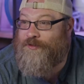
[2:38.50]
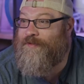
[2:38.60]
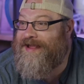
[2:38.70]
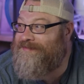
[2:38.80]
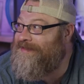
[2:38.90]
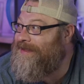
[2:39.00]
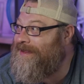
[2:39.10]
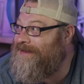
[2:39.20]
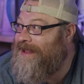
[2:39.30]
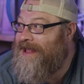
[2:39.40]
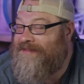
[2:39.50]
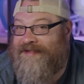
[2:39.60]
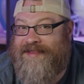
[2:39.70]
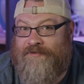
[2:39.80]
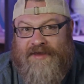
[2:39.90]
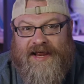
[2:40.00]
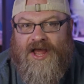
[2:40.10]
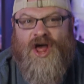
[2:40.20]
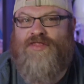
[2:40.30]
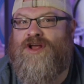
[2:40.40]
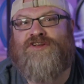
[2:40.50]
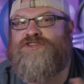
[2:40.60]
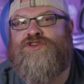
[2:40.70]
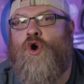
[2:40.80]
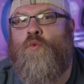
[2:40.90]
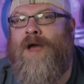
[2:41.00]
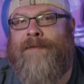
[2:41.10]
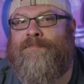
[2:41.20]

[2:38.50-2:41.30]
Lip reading: way of thinking that they were like, there's no way